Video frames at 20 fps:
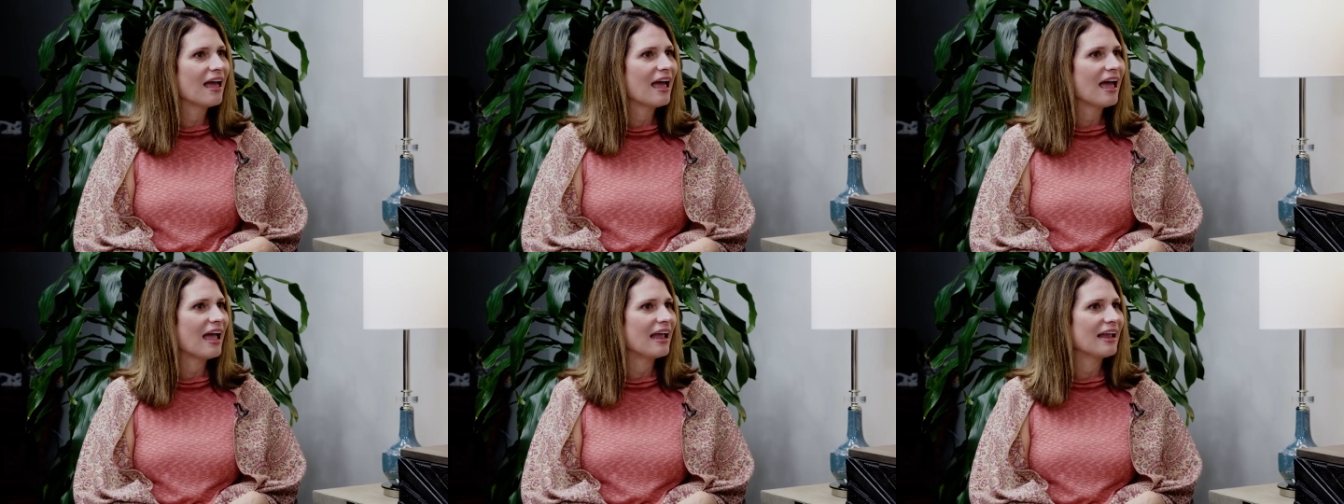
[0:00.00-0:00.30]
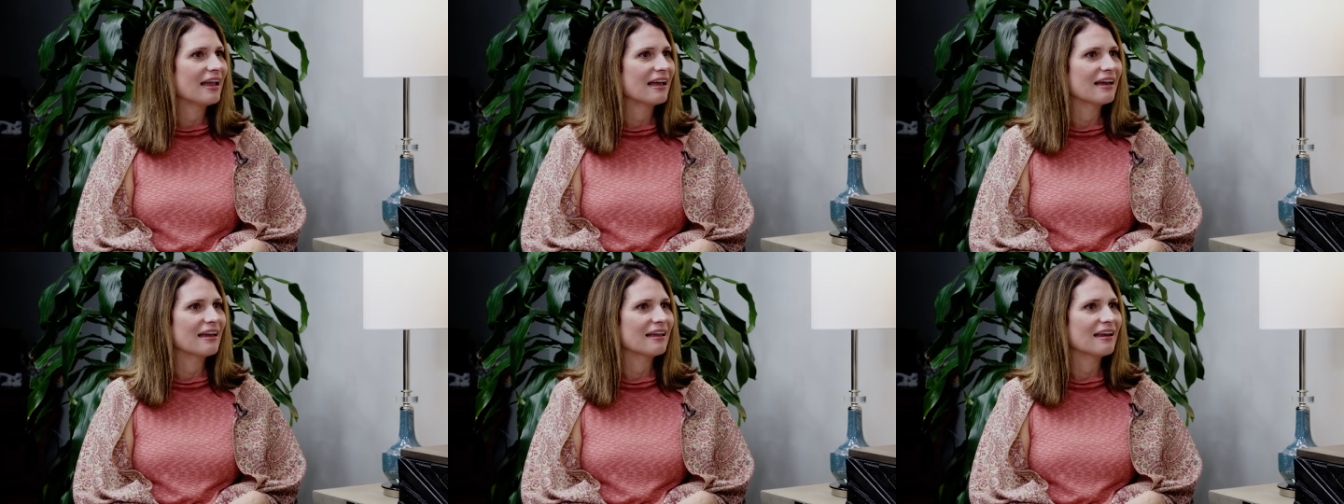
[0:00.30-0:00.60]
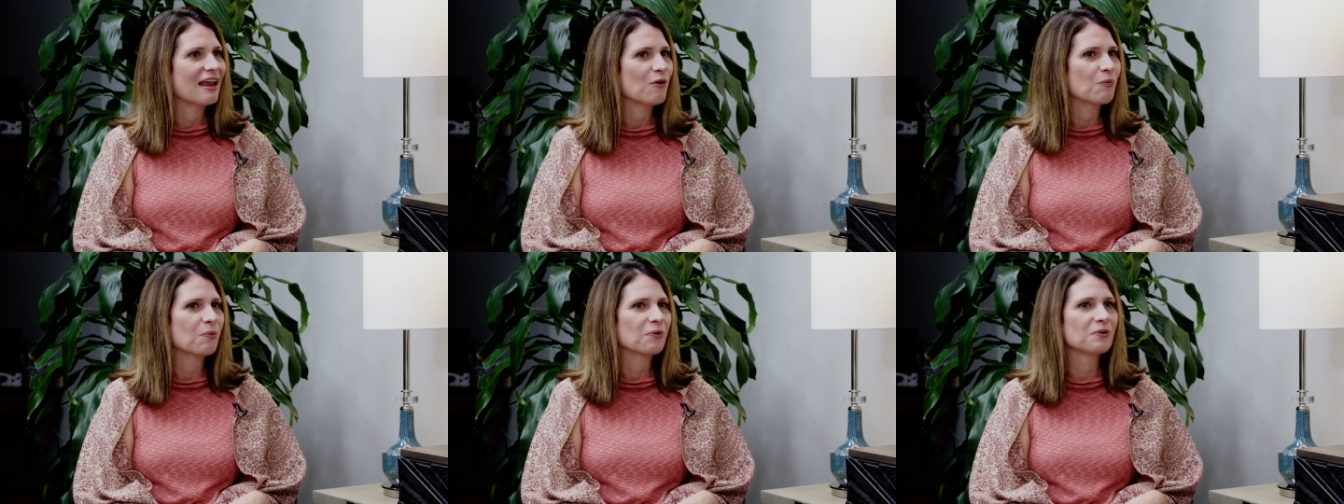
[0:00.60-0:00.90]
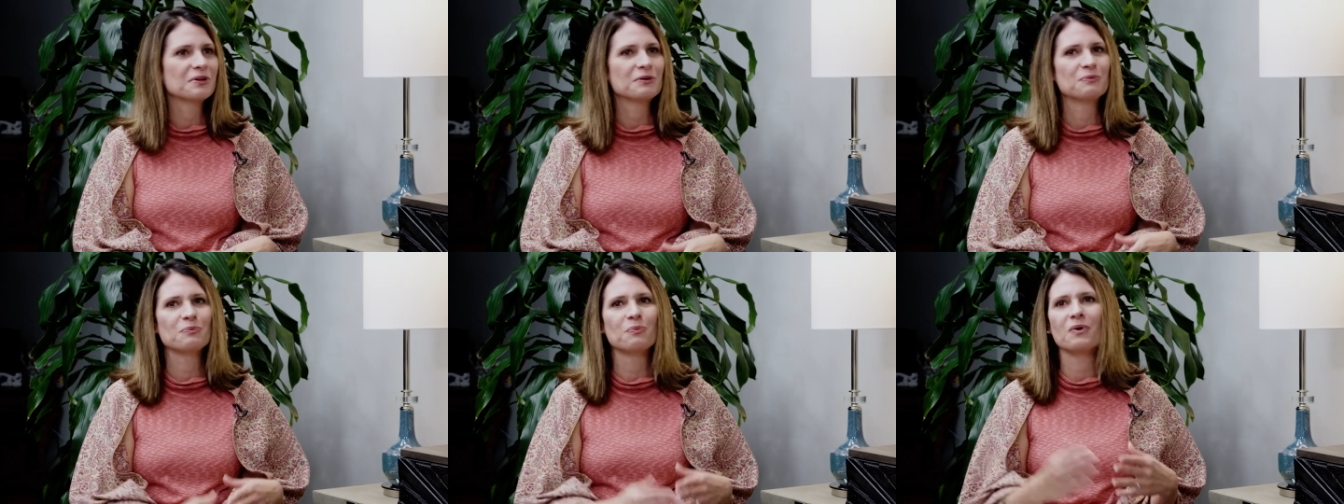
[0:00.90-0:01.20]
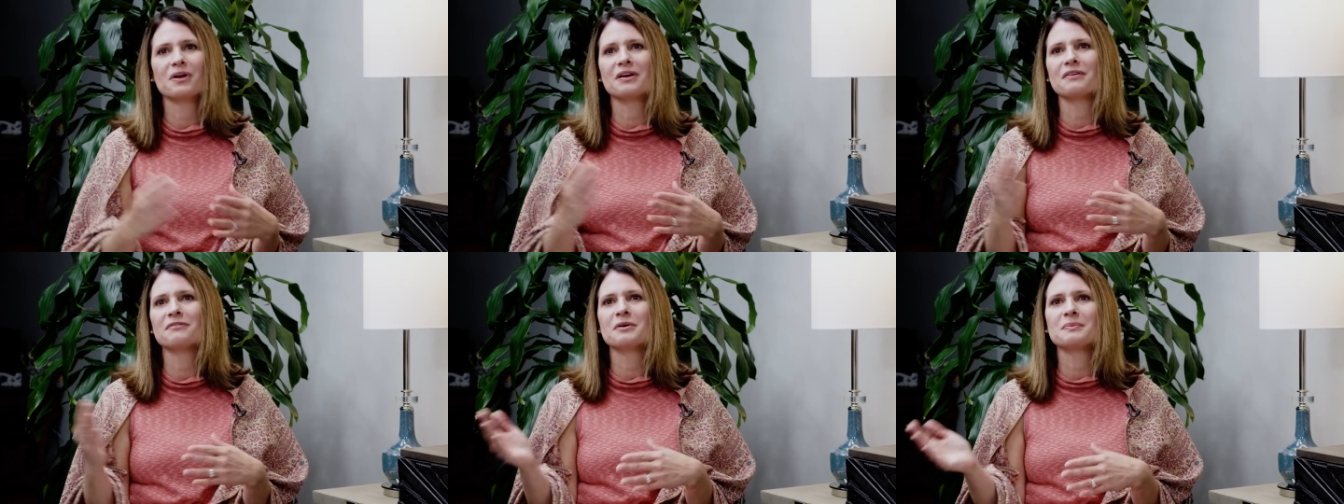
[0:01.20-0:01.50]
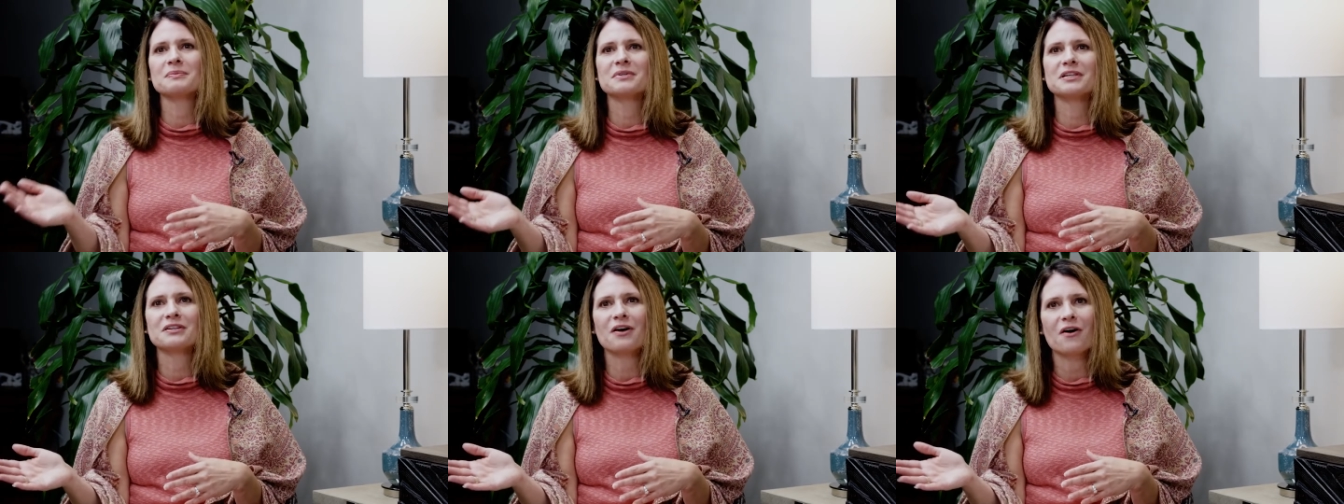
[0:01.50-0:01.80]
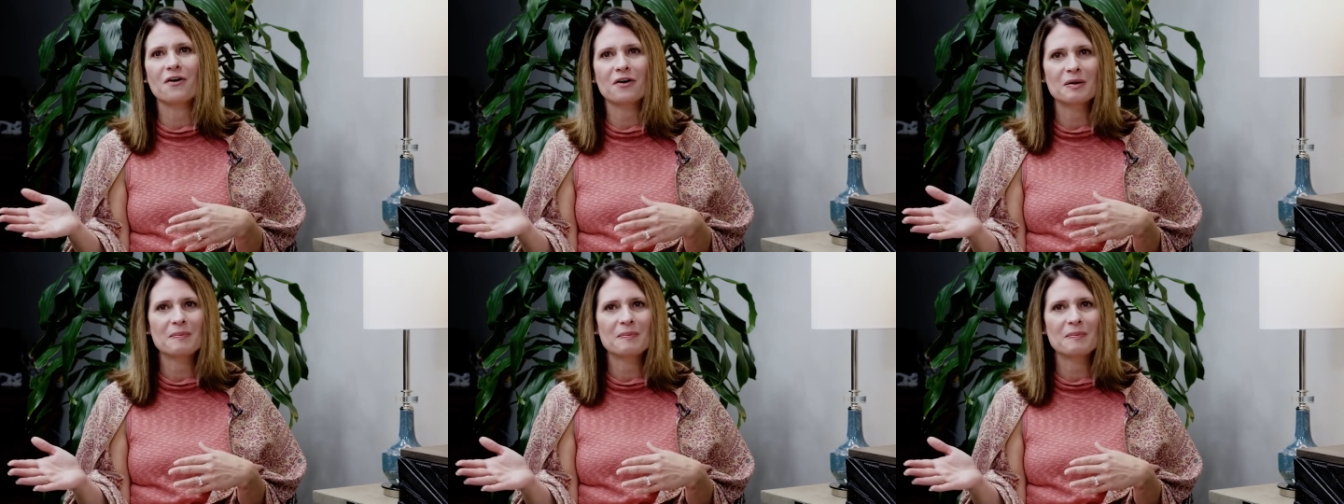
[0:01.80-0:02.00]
And I wanted one of them to talk